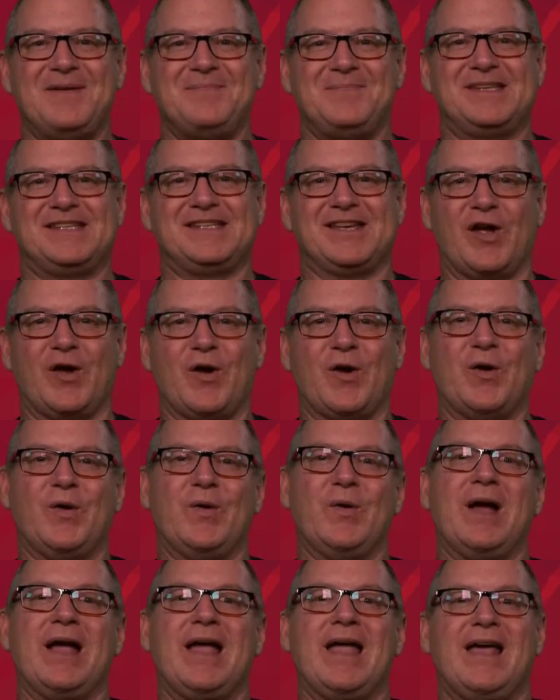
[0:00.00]

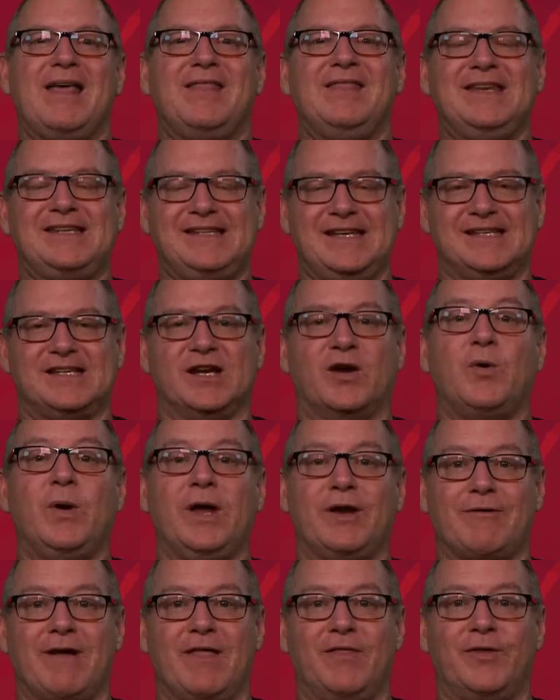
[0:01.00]
So this is a
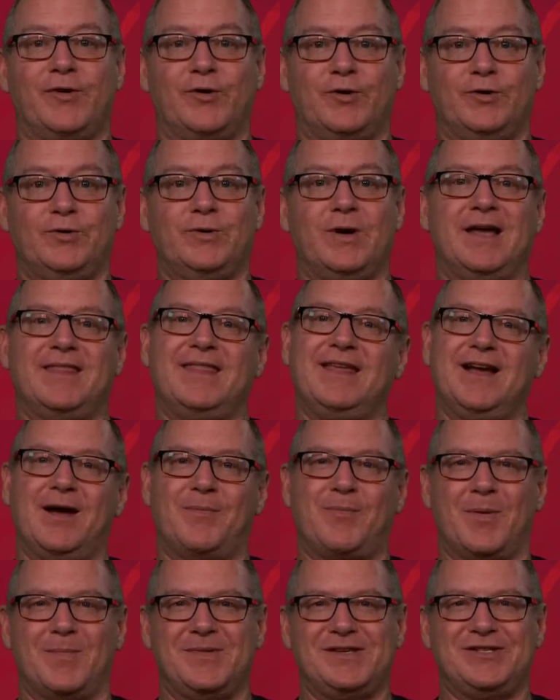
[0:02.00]
quick run through. I think I
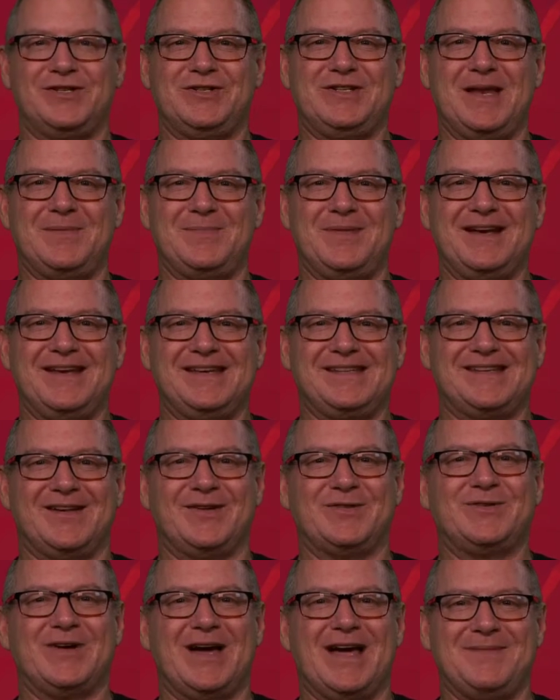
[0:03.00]
promised you 10 minutes. I'll
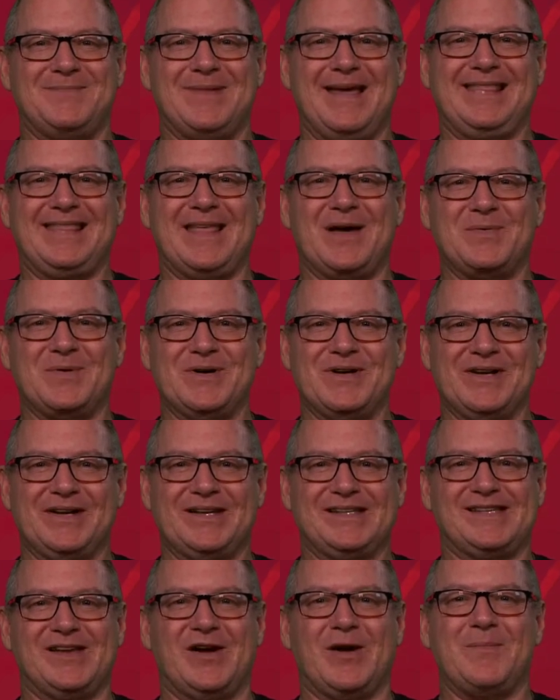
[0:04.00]
try and make that
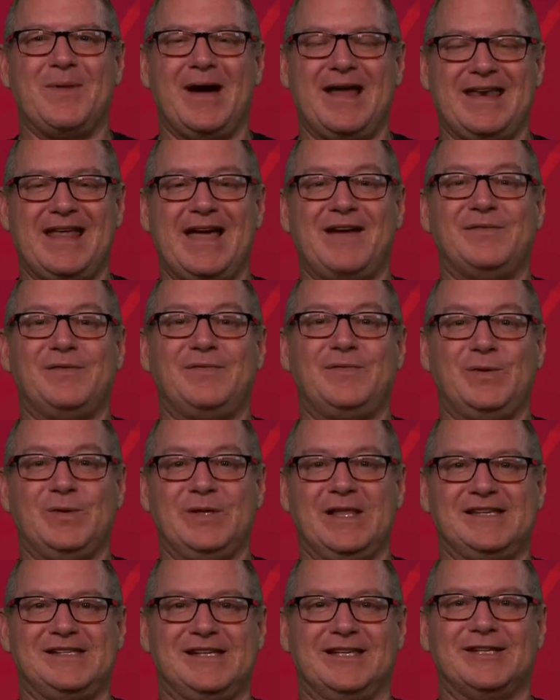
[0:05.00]
work. So I might have a few
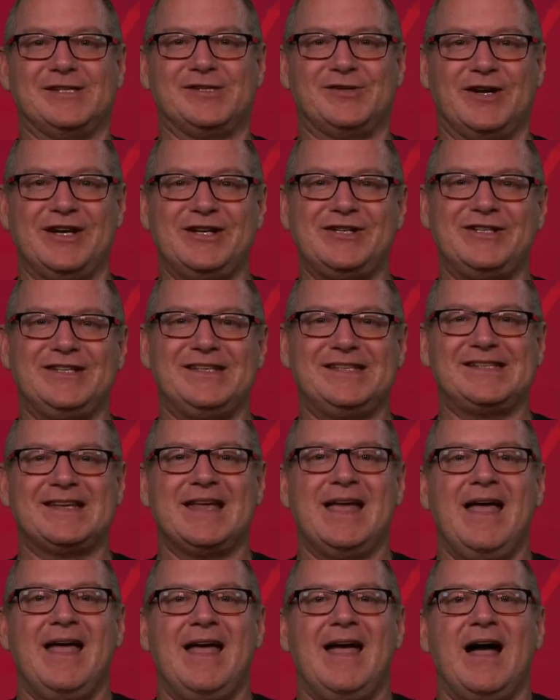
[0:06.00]
less illustrations,
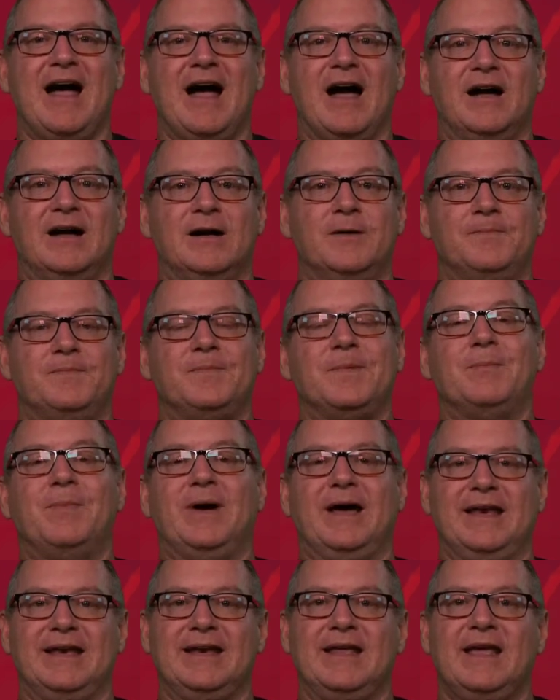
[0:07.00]

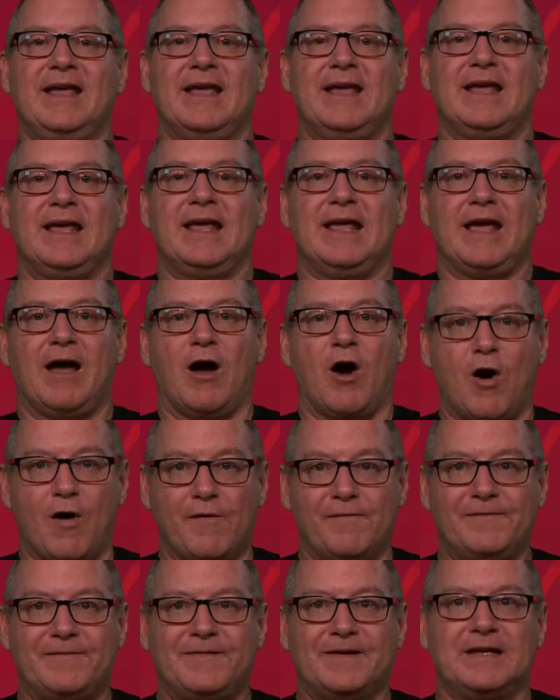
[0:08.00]
but
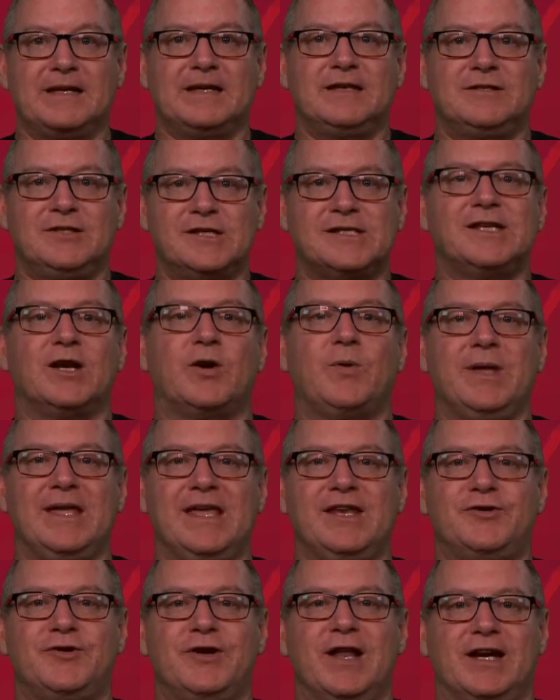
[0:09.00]
of just a quick
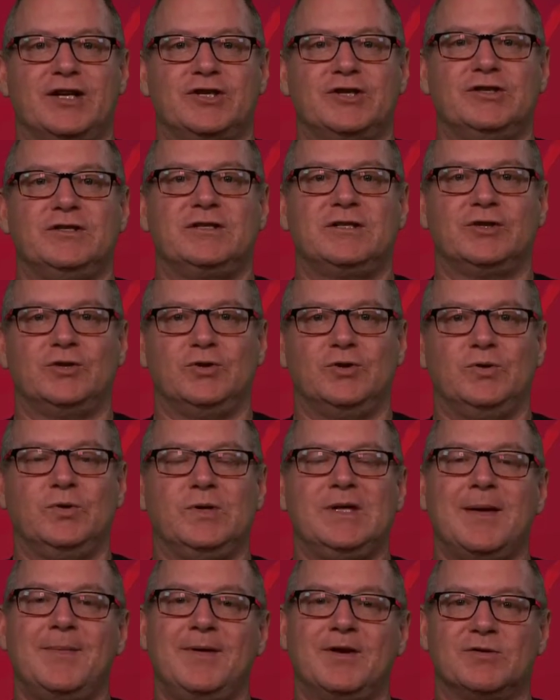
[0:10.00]
introduction to
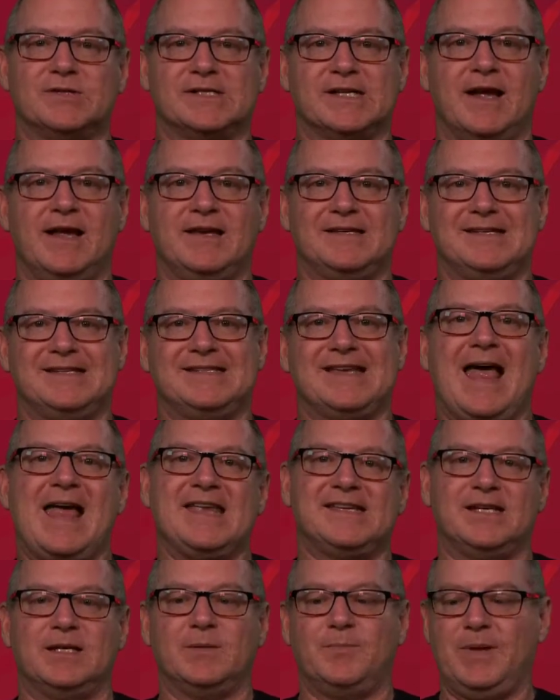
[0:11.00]
chemical sciences as
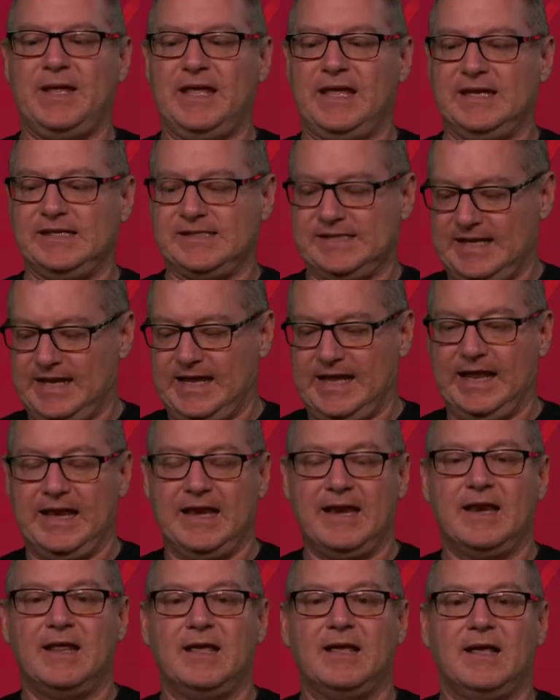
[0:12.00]
it appears
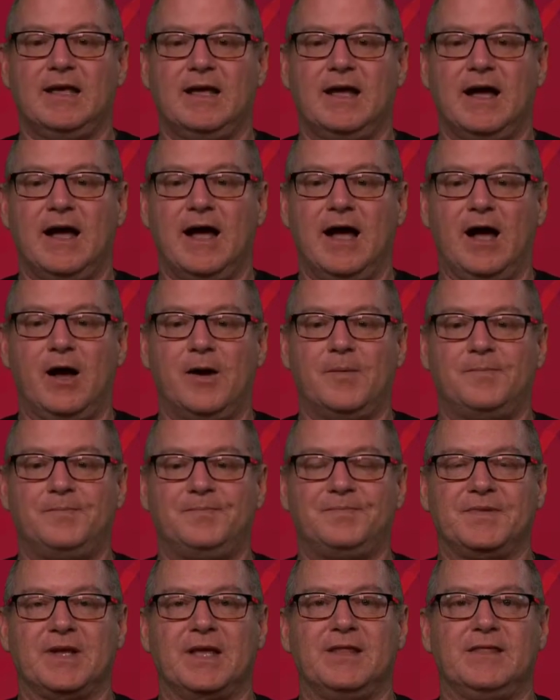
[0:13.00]
in
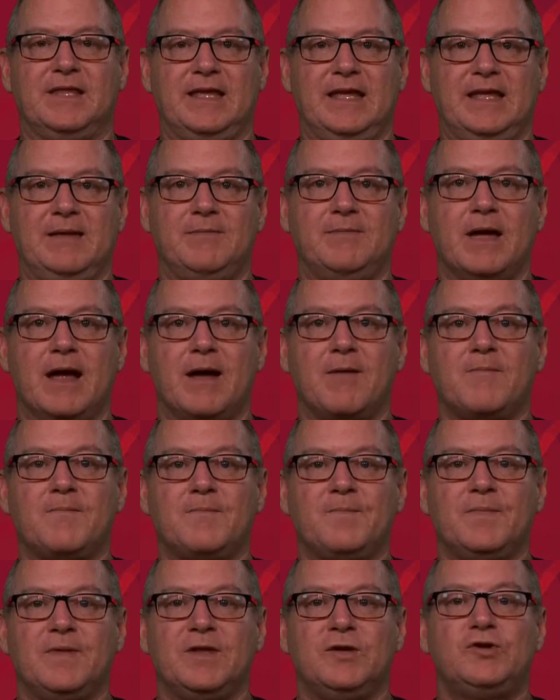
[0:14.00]
the
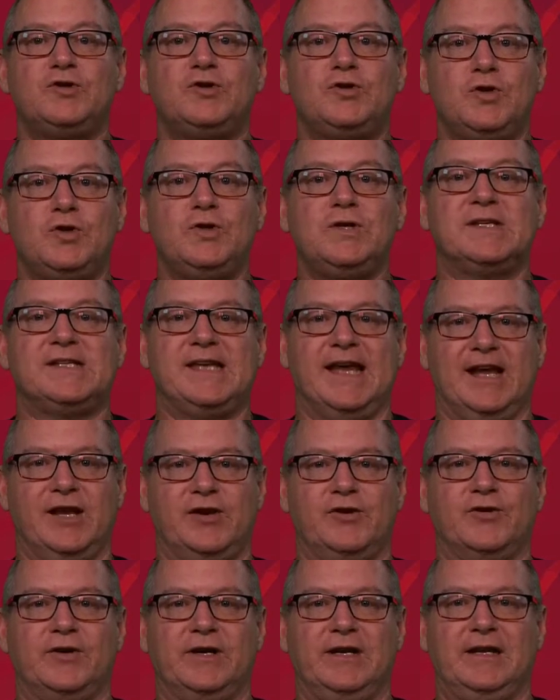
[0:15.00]
junior
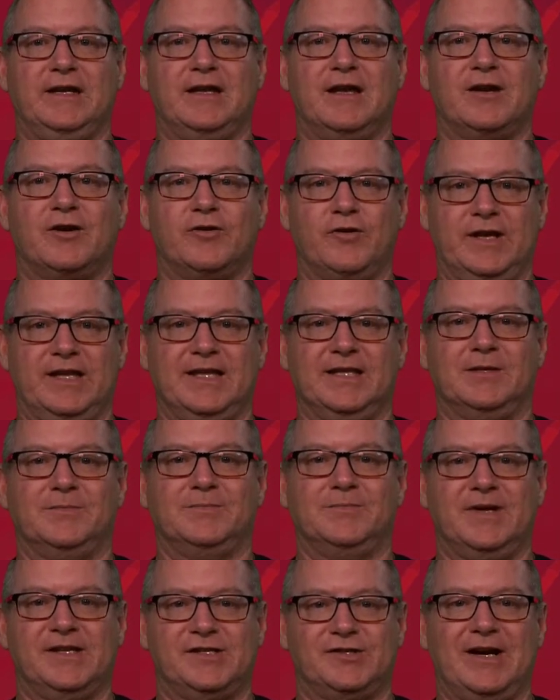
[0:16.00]
secondary
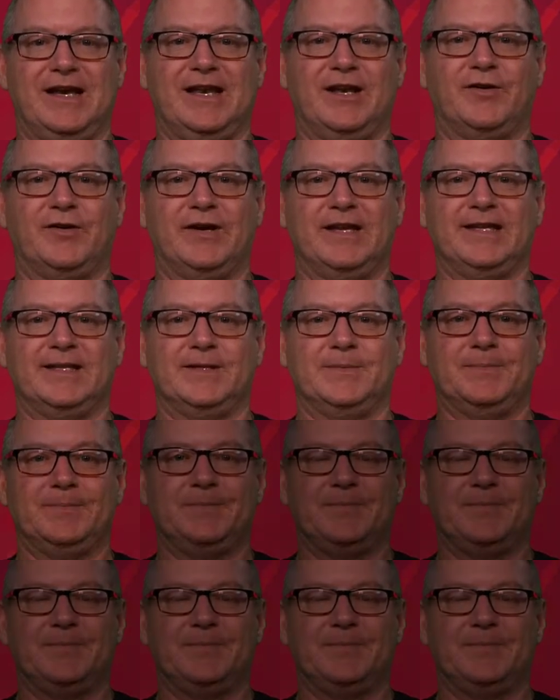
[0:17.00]
curriculum, Australian curriculum.